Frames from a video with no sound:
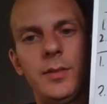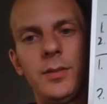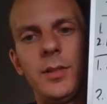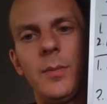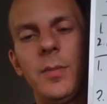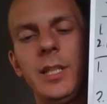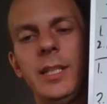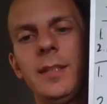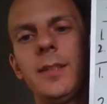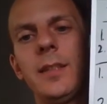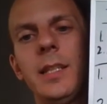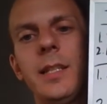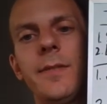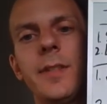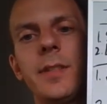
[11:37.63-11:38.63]
somebody to
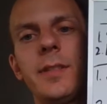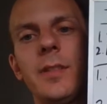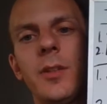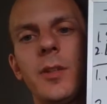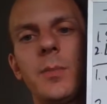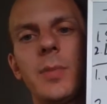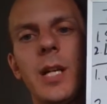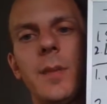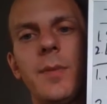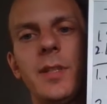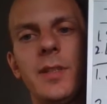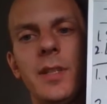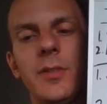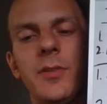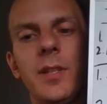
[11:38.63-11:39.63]
leave is still the
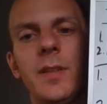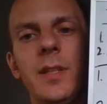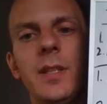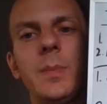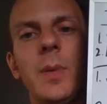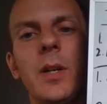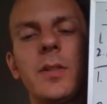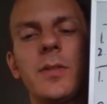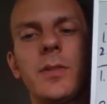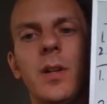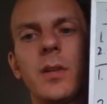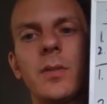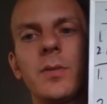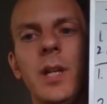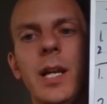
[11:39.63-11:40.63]
proposition, this part's
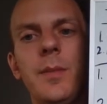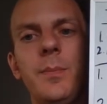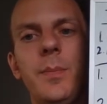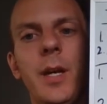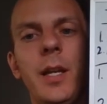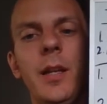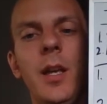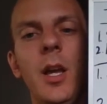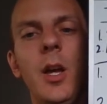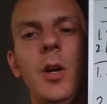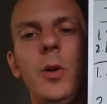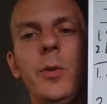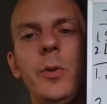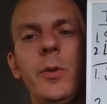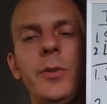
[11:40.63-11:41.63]
all right, but
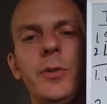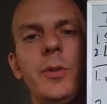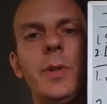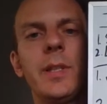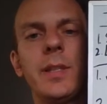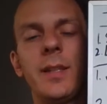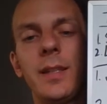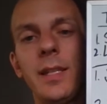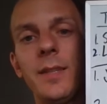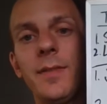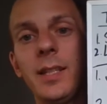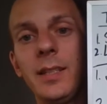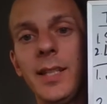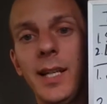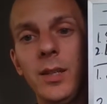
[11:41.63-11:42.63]
who is doing the
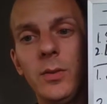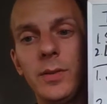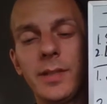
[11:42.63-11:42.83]
leaving now?